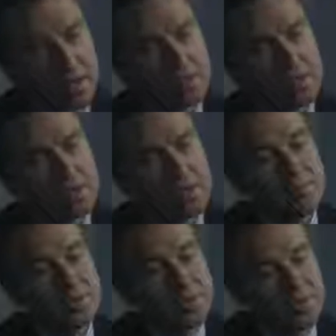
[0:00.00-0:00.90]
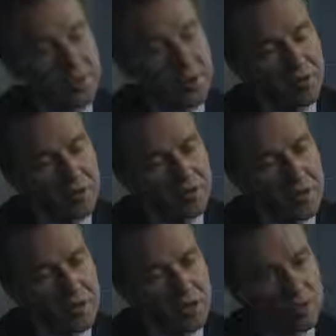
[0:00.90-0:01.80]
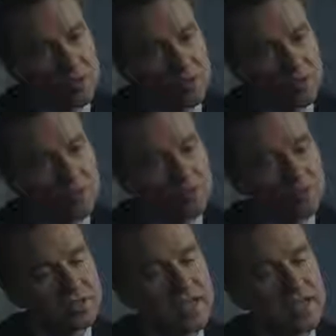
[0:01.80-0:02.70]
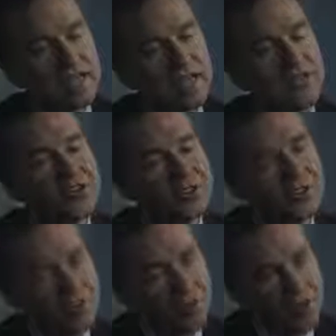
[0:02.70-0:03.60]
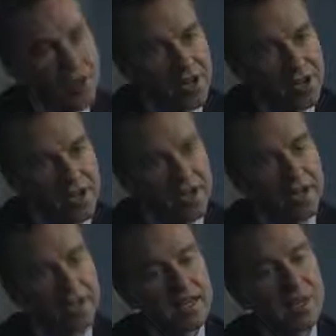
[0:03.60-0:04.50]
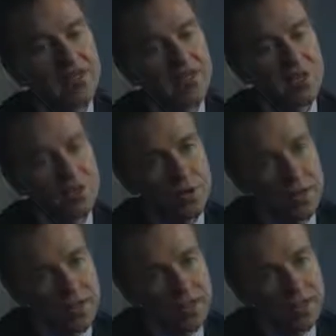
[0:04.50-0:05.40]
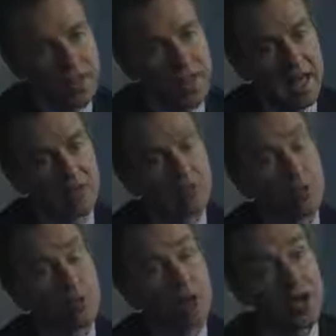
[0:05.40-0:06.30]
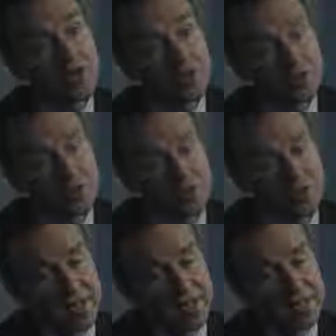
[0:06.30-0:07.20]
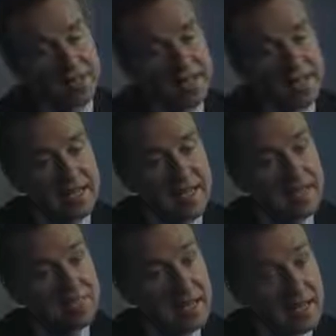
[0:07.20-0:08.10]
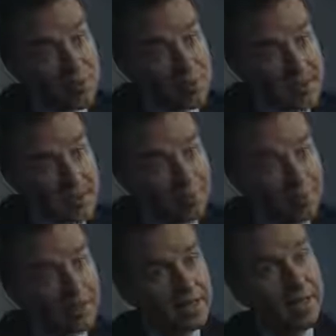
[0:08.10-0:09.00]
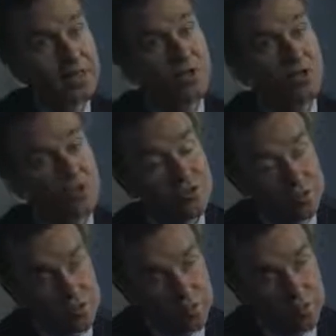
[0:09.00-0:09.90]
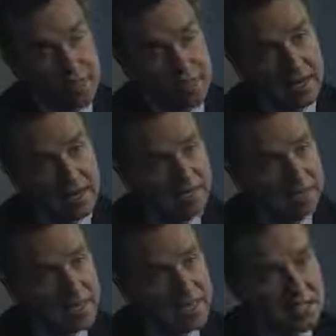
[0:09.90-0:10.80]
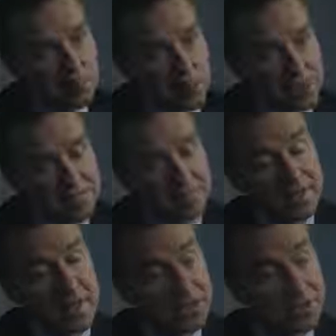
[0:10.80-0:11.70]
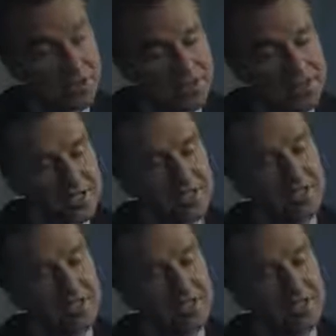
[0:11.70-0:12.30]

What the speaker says: So immunotherapy in melanoma with drugs like interferon, interleukin, and the more modern immunotherapies like ipilimumab and other drugs coming like PD-1 and others.